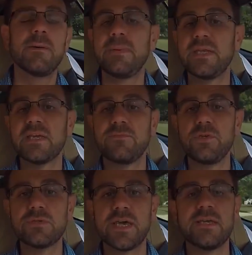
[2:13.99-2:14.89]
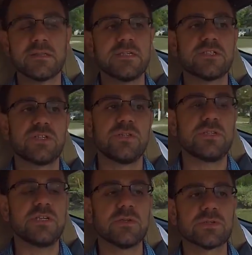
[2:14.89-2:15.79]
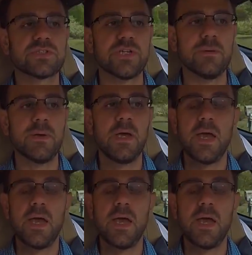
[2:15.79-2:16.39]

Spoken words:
Meaning if you take this to the dealership,